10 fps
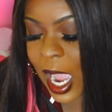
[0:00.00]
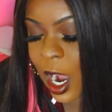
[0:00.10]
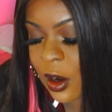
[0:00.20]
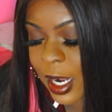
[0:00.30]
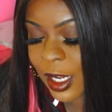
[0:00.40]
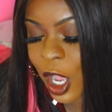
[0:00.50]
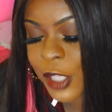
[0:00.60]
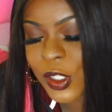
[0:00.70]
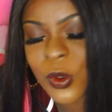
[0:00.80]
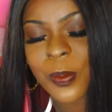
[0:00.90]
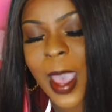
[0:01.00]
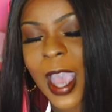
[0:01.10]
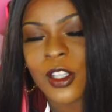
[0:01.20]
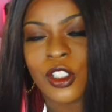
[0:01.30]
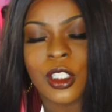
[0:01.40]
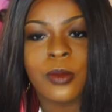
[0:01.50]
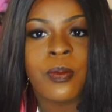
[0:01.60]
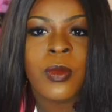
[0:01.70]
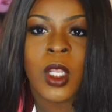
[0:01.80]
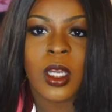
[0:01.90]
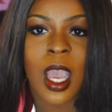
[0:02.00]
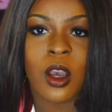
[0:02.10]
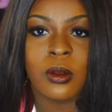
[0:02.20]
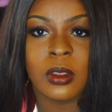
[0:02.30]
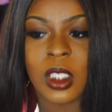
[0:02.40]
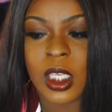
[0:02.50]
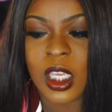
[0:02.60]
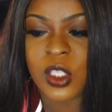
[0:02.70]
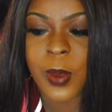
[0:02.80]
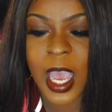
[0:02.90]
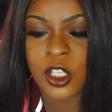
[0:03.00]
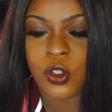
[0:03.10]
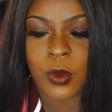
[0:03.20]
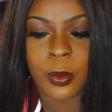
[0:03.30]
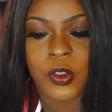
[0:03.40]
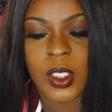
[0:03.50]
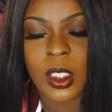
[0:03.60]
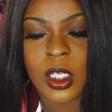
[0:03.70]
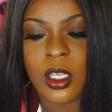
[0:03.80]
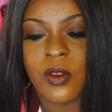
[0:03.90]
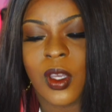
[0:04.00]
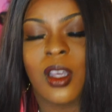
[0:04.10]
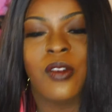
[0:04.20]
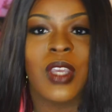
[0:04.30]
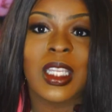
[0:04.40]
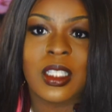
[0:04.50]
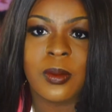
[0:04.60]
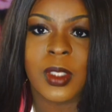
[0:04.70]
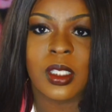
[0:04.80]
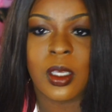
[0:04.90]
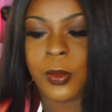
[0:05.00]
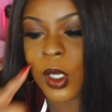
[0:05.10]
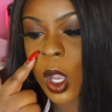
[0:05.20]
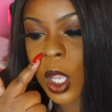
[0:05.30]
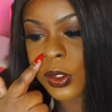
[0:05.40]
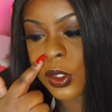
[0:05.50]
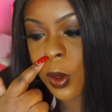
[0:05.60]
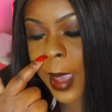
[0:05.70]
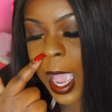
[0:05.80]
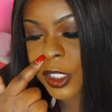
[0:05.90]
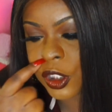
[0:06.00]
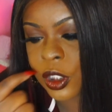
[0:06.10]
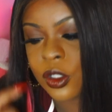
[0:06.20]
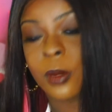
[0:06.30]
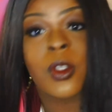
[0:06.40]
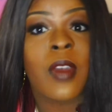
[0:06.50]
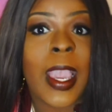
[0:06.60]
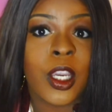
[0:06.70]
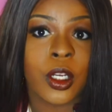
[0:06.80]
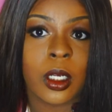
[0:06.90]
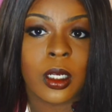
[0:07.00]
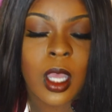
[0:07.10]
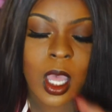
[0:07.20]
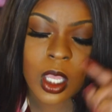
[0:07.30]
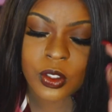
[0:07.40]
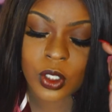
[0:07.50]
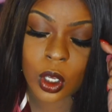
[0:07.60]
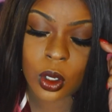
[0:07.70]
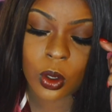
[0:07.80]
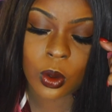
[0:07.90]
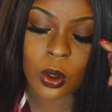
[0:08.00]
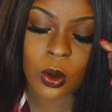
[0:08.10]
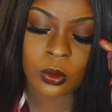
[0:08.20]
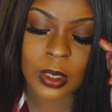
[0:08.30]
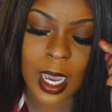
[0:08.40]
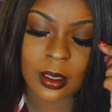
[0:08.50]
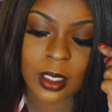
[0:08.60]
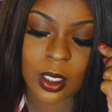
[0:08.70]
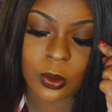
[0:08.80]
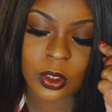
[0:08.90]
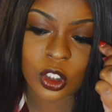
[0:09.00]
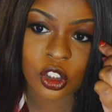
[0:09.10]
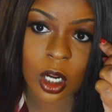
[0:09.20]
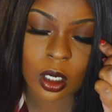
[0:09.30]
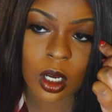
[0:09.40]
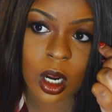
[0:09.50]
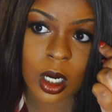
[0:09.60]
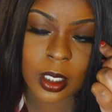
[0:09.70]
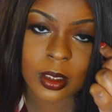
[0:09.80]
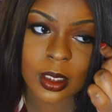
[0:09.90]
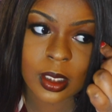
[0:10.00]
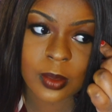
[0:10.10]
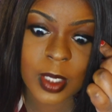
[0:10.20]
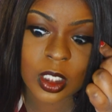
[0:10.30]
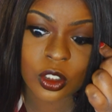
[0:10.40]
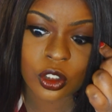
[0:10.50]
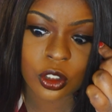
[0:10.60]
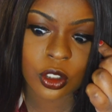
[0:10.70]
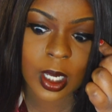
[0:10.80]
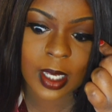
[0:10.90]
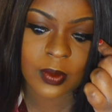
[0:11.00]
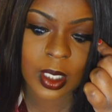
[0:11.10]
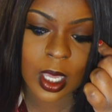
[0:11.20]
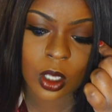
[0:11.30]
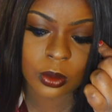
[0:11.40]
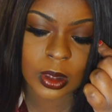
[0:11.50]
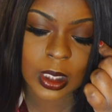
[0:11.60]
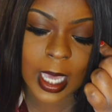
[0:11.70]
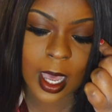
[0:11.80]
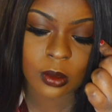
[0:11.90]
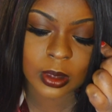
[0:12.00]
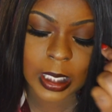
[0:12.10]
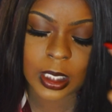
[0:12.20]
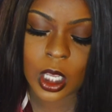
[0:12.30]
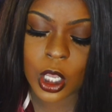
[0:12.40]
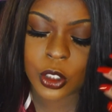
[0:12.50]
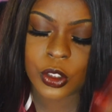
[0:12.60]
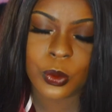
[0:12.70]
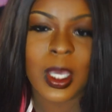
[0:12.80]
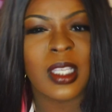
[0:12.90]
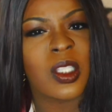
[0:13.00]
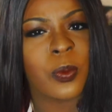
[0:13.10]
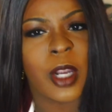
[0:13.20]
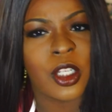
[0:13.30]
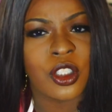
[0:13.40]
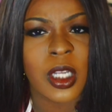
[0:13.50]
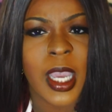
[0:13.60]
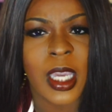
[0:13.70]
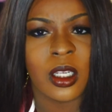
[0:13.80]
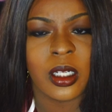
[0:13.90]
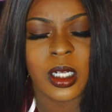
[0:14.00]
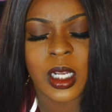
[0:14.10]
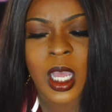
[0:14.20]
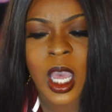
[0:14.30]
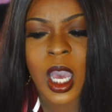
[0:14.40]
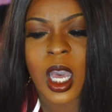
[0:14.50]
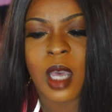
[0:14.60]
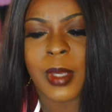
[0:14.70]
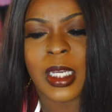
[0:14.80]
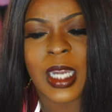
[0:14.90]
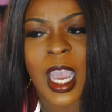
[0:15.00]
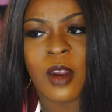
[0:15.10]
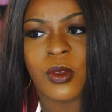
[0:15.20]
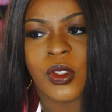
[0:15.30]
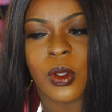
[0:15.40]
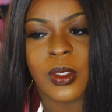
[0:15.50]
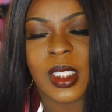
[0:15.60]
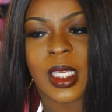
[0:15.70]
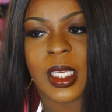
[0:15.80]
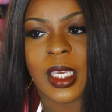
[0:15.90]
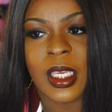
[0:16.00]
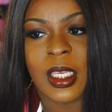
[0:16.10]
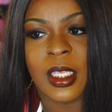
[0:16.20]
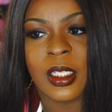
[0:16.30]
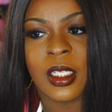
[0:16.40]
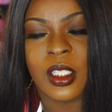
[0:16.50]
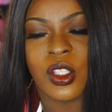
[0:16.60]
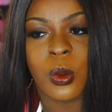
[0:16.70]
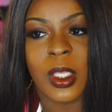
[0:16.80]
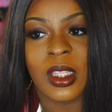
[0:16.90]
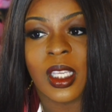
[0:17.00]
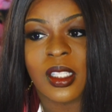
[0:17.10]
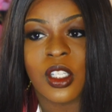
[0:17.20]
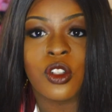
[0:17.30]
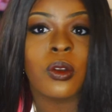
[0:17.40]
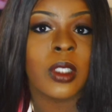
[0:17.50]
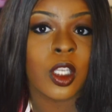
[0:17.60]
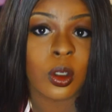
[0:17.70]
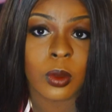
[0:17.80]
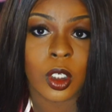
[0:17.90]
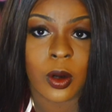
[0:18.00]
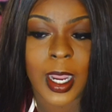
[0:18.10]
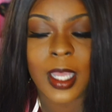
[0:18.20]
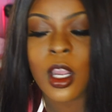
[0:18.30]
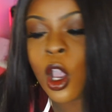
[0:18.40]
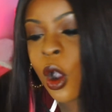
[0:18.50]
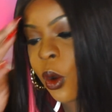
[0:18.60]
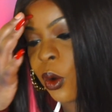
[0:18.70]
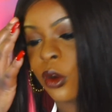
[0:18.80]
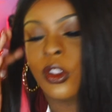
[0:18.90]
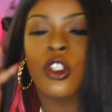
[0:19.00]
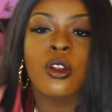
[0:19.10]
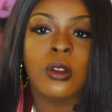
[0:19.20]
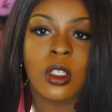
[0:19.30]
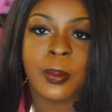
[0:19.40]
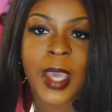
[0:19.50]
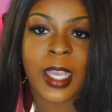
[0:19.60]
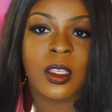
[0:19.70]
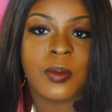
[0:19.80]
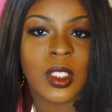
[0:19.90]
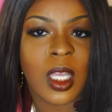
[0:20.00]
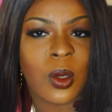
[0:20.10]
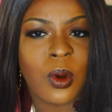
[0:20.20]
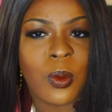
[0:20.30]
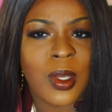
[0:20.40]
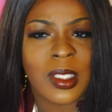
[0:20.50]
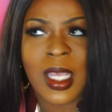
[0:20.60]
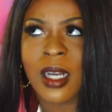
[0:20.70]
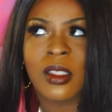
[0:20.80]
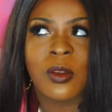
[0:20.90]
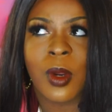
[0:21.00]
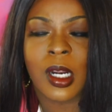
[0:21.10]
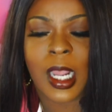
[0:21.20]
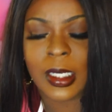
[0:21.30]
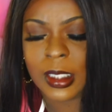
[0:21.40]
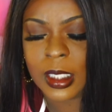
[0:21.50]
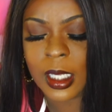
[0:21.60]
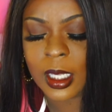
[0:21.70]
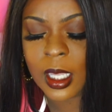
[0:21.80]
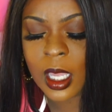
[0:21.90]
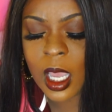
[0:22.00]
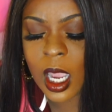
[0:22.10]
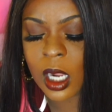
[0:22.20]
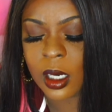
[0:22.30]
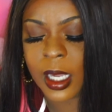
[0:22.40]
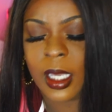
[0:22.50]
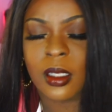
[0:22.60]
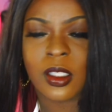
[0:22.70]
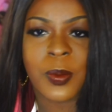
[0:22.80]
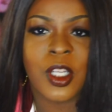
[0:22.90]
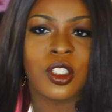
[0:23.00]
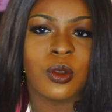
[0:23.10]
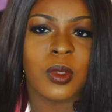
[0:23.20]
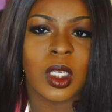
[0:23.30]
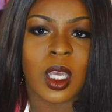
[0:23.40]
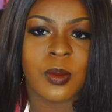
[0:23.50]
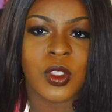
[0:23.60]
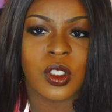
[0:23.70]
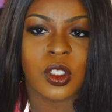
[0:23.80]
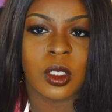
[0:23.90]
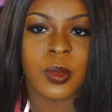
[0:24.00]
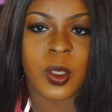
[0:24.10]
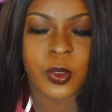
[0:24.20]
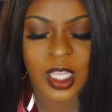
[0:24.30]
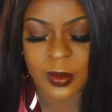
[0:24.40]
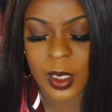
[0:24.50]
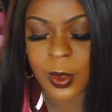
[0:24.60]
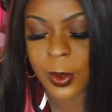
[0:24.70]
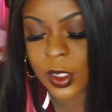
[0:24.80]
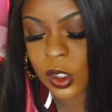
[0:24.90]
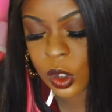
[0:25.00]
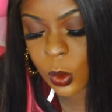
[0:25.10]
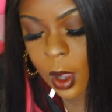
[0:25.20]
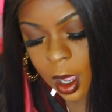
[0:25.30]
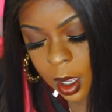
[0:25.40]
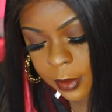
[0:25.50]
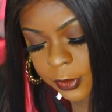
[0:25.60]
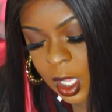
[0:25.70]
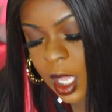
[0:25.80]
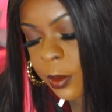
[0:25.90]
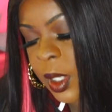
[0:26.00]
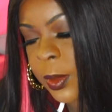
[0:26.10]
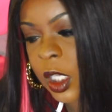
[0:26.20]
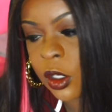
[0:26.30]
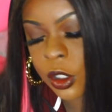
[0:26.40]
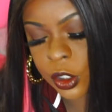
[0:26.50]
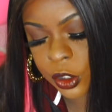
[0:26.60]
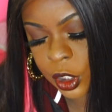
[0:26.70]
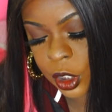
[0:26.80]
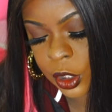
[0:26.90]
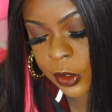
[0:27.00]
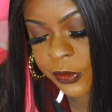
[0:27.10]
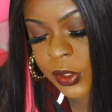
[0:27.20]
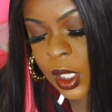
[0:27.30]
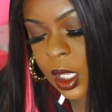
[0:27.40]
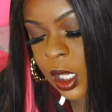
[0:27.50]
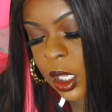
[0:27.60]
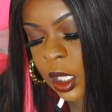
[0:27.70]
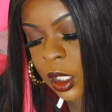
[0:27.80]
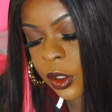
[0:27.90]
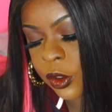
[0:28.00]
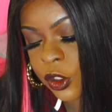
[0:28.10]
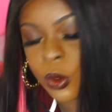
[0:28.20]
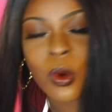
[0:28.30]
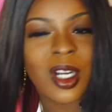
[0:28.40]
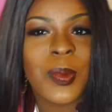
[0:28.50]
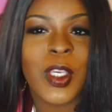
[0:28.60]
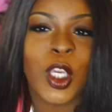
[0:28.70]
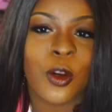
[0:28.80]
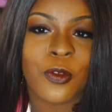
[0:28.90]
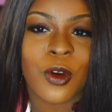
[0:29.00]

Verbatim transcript: All right, also with passion, not only is passion representative of intimacy, but also passion in terms of anger. So, kind of like with this shark card, this is making sure you're having a healthy outlet to express your anger um, and not resulting in doing things that you'll later regret or that you'll look back and be like, well, was that a smart idea? All right, especially when it comes to certain people that may be pissing you off, maybe getting on your nerves, uh, you want to be careful